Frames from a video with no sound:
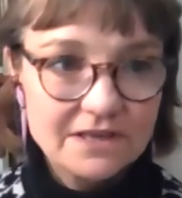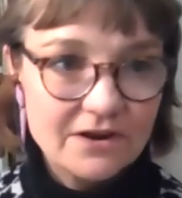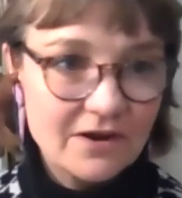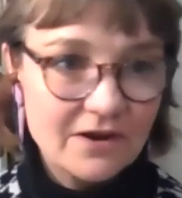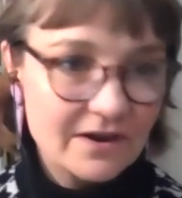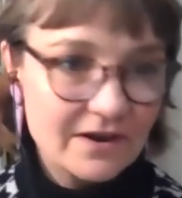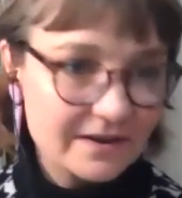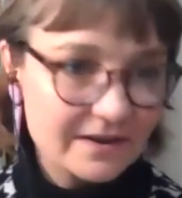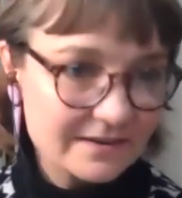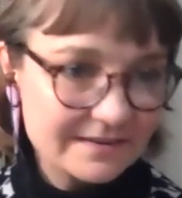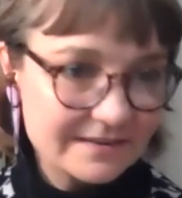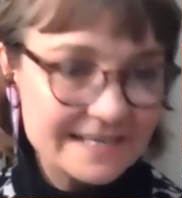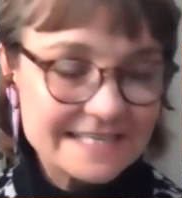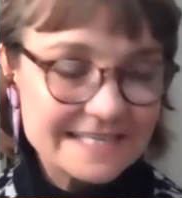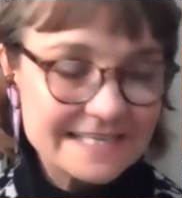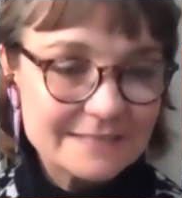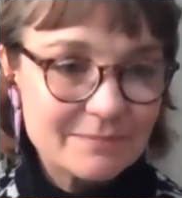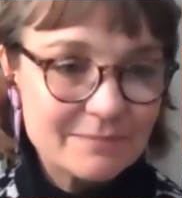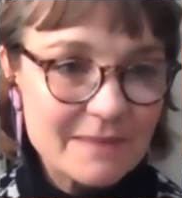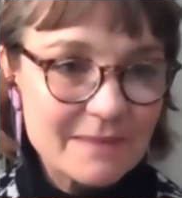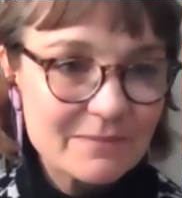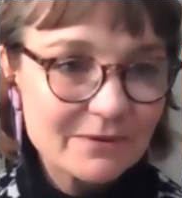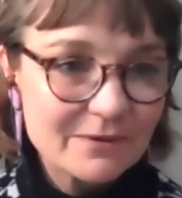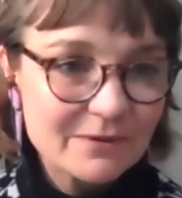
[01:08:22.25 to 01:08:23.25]
You know, I cling
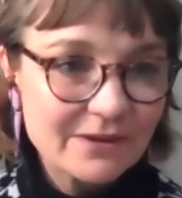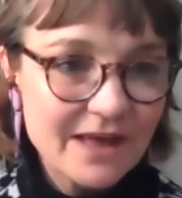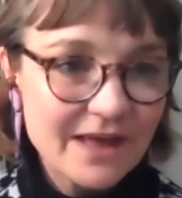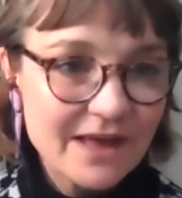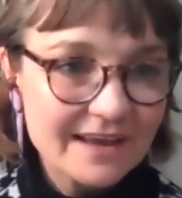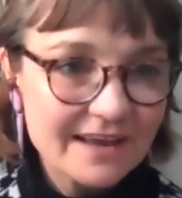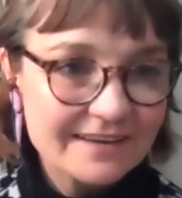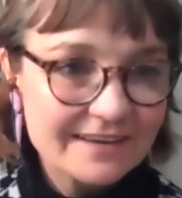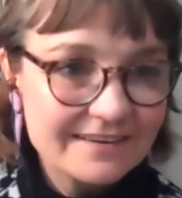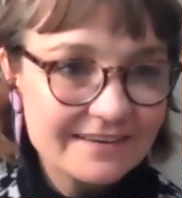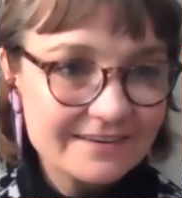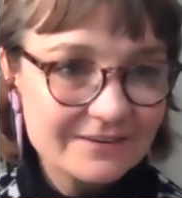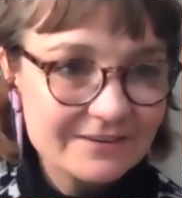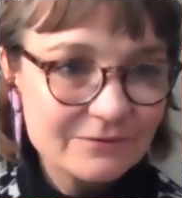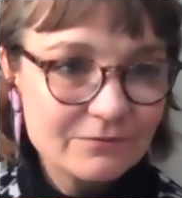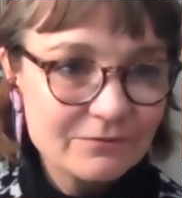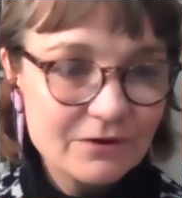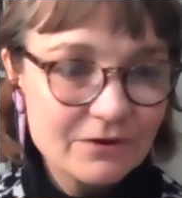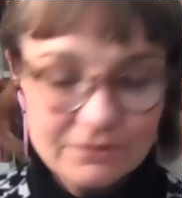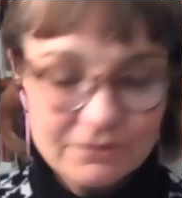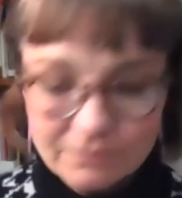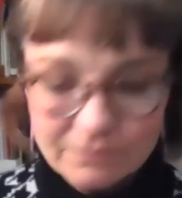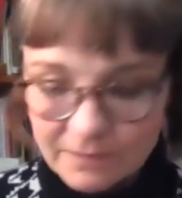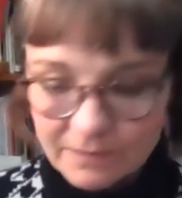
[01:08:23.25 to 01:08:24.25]
to people like you,
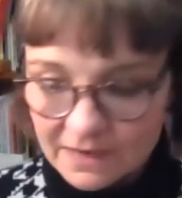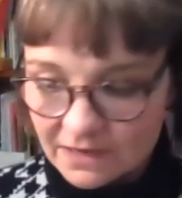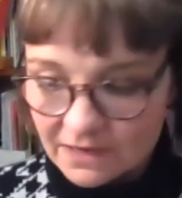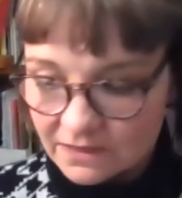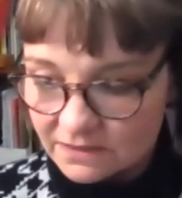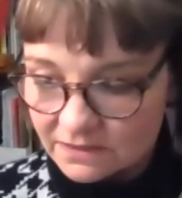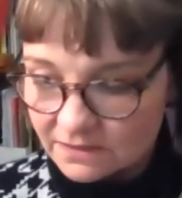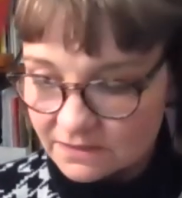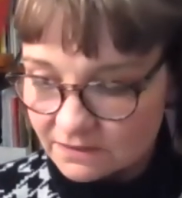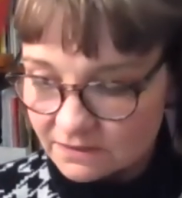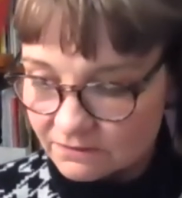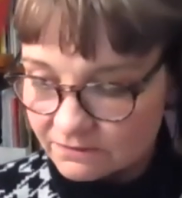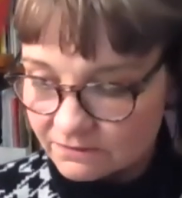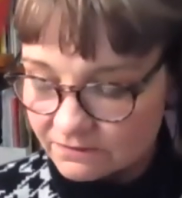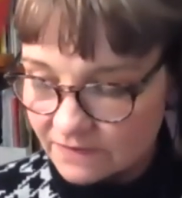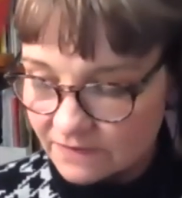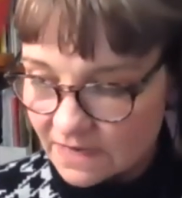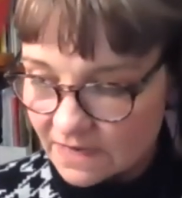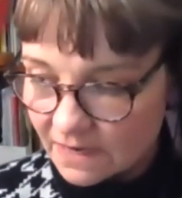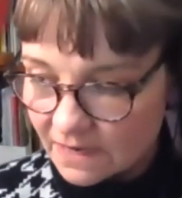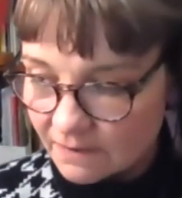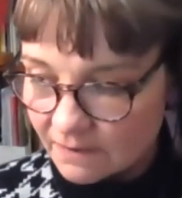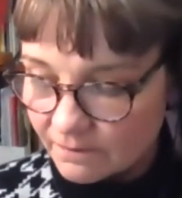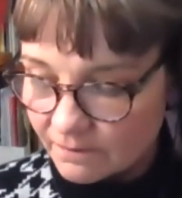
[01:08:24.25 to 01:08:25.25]
Ruth, because of
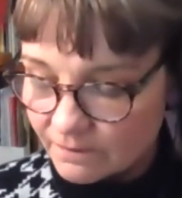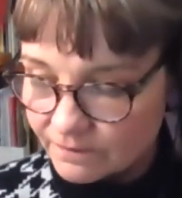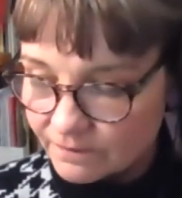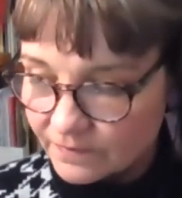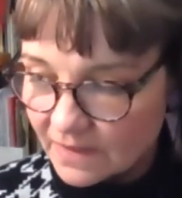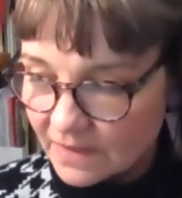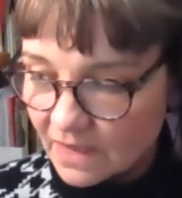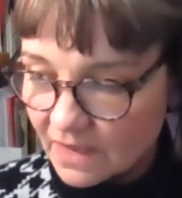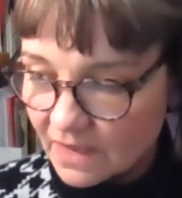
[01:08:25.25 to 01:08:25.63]
um,